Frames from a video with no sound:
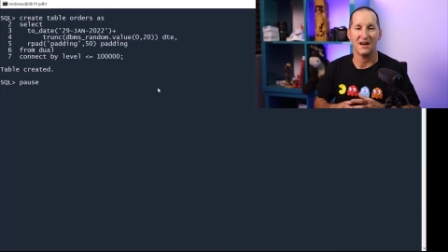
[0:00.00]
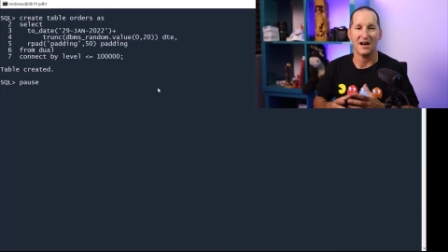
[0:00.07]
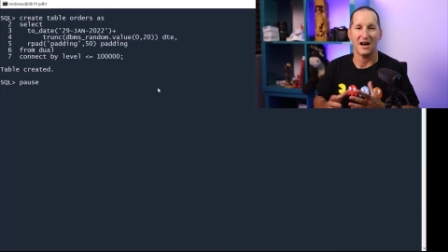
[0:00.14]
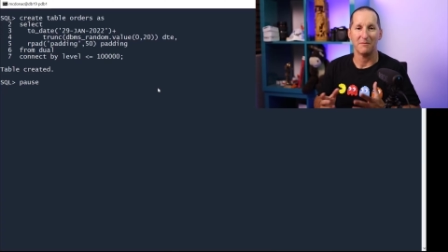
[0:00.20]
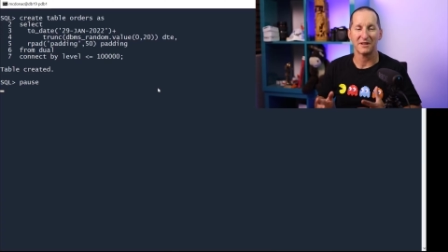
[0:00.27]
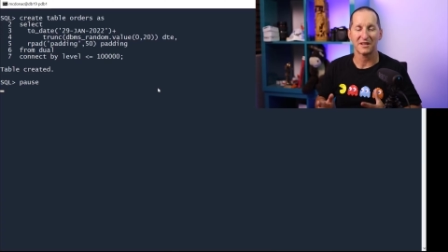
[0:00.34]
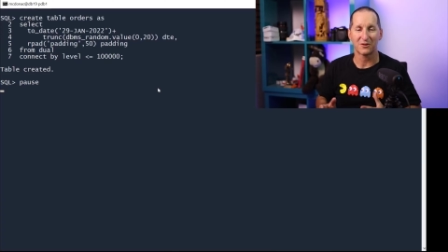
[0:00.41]

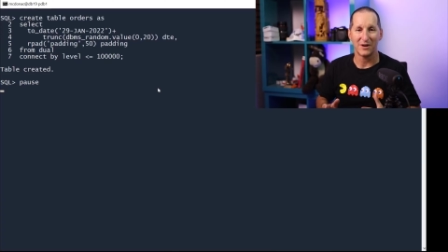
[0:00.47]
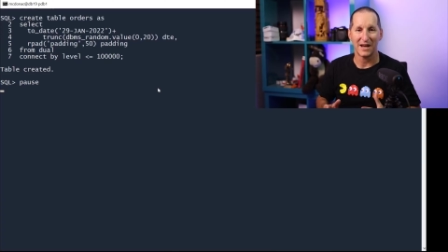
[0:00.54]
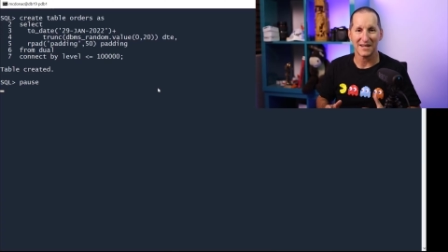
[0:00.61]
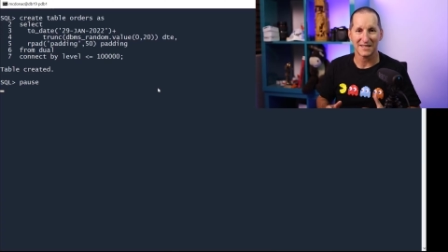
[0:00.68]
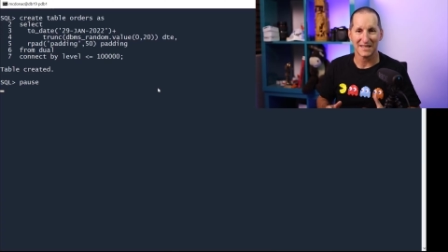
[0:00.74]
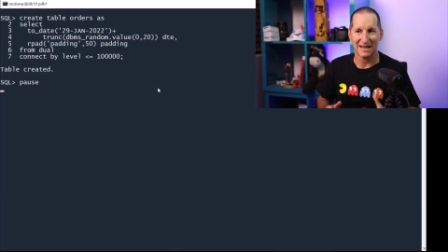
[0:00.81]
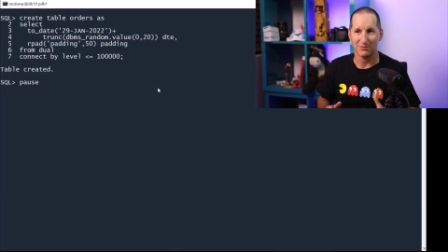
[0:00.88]
I'm going to create a
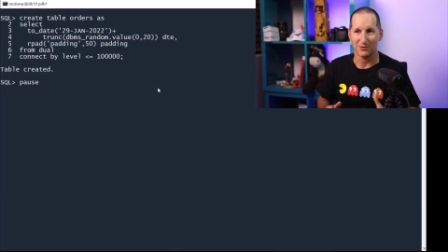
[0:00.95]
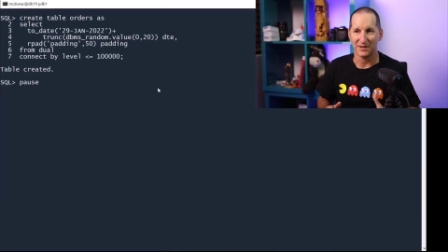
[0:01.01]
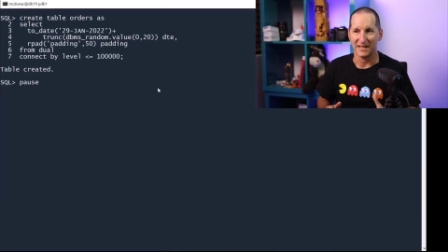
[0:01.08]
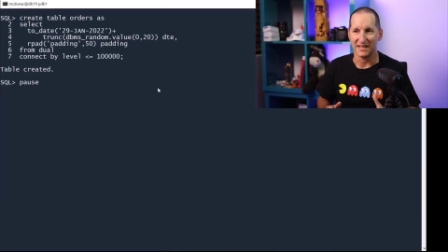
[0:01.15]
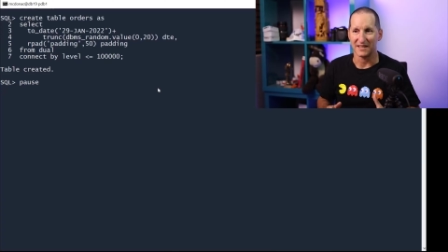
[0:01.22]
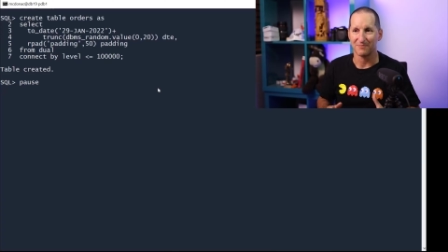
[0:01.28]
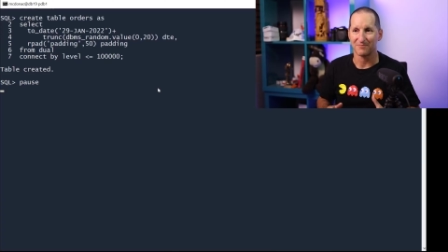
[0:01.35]
table
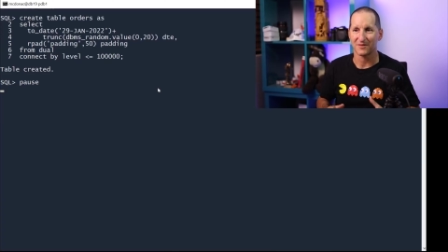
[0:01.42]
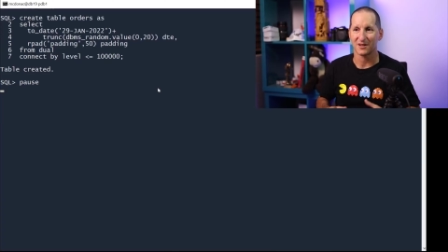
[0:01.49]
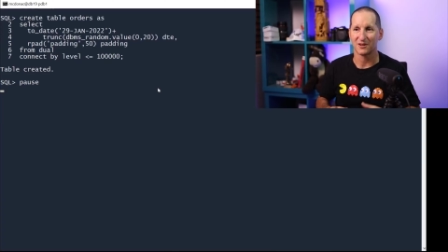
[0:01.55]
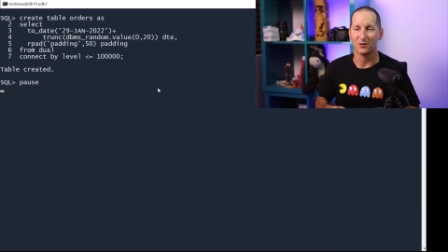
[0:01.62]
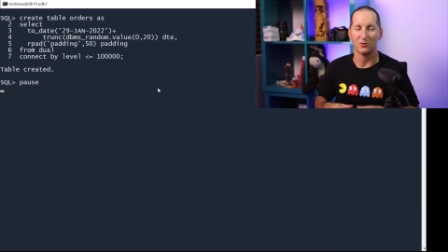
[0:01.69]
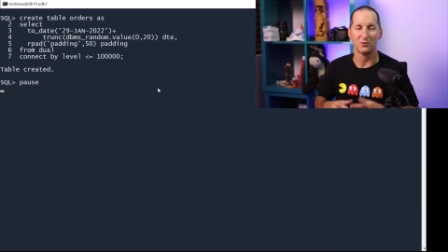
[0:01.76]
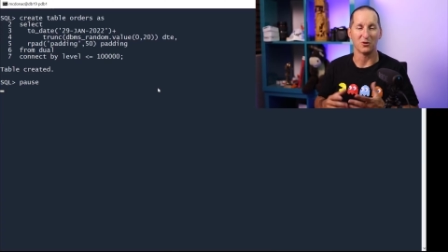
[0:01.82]
here
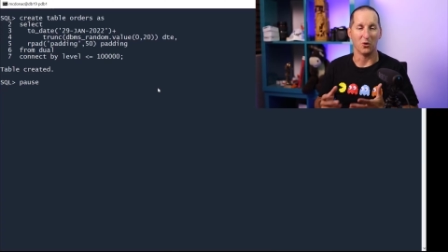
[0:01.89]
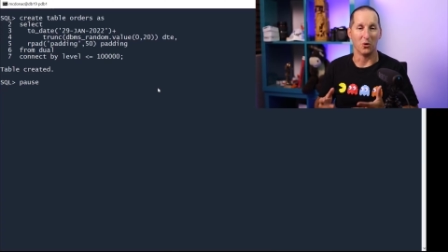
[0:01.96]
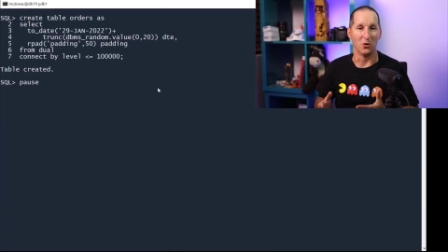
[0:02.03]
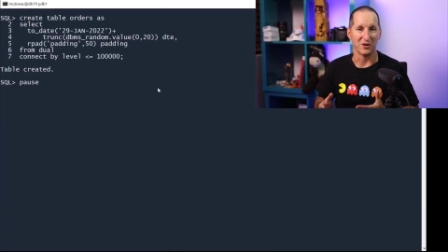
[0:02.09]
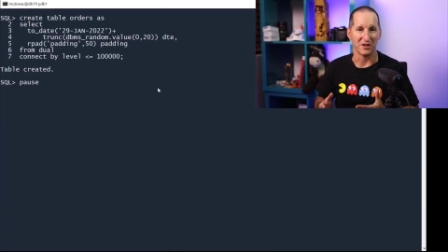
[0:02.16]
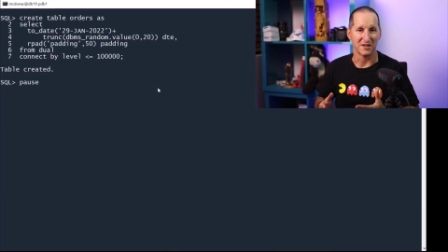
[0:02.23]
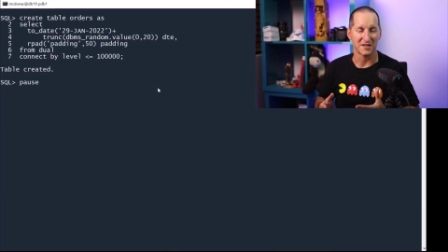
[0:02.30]
called
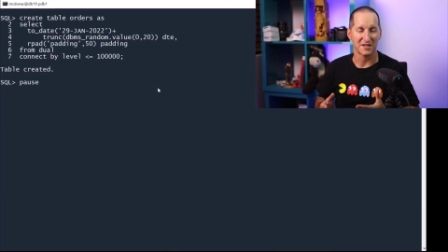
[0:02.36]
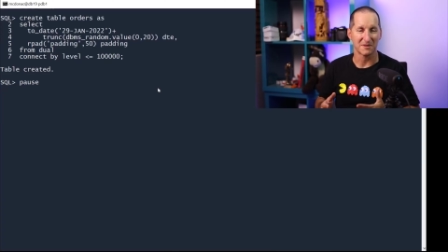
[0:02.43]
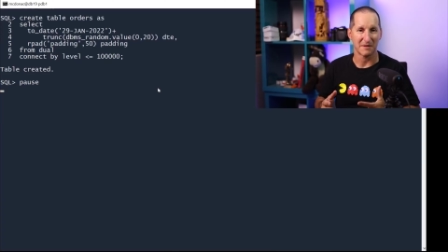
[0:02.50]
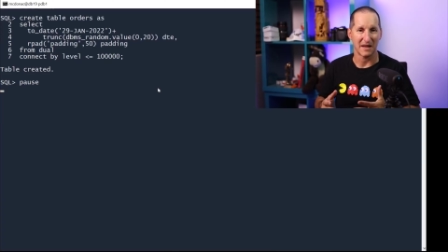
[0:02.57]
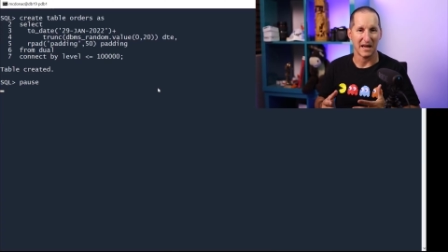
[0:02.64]
orders.